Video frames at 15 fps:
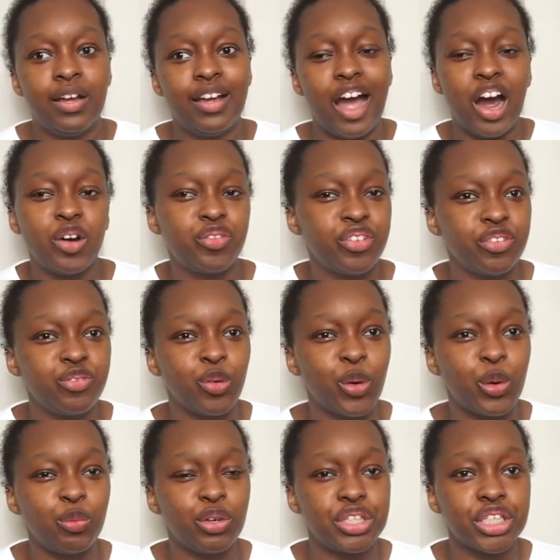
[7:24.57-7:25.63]
outfit four
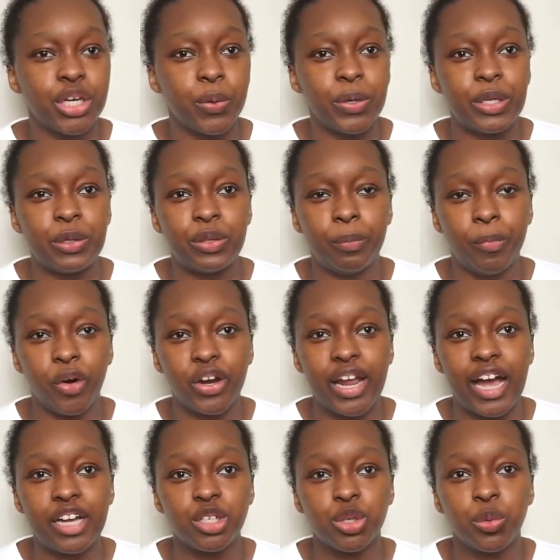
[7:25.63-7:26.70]
was showing you the more
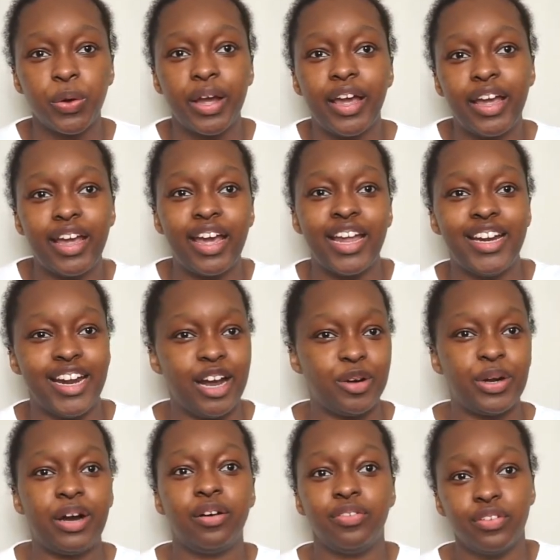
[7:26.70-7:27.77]
casual way, and now
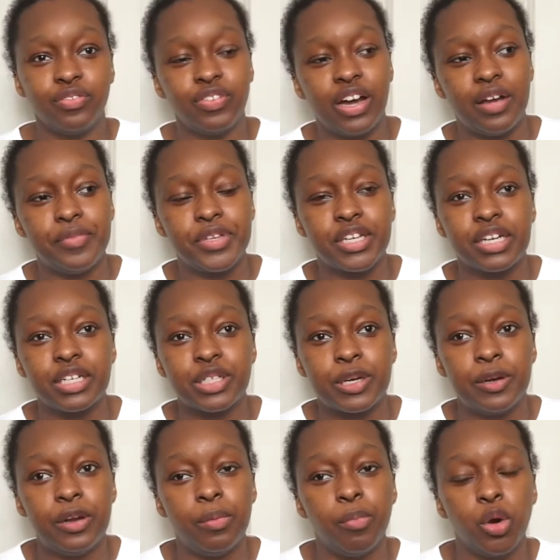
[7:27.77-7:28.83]
outfit five is going to show
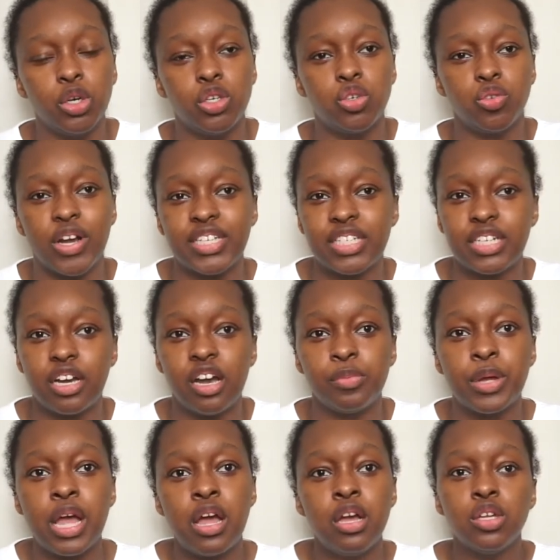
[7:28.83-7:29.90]
you more dressed up.
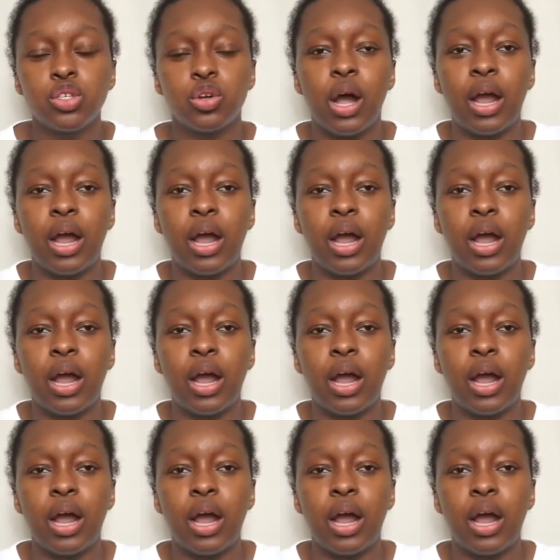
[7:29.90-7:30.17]
So I